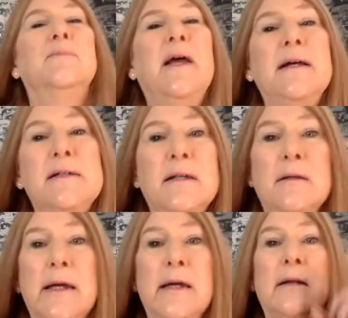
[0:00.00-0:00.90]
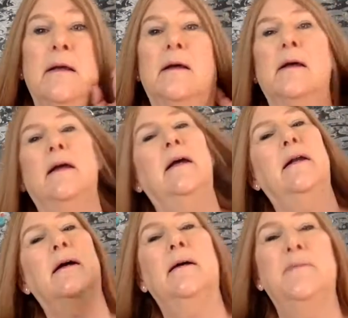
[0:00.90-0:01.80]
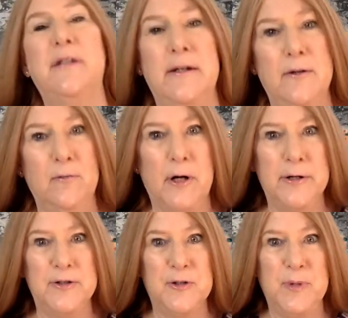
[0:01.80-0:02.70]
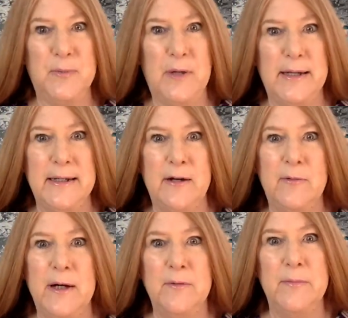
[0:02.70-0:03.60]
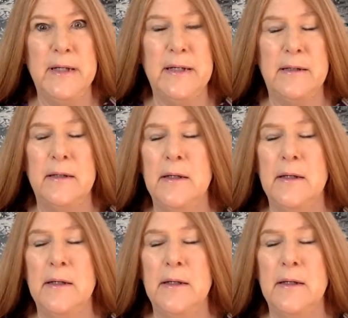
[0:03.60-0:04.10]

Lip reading: passing lane and I'm dead in the water, so people had to get around me.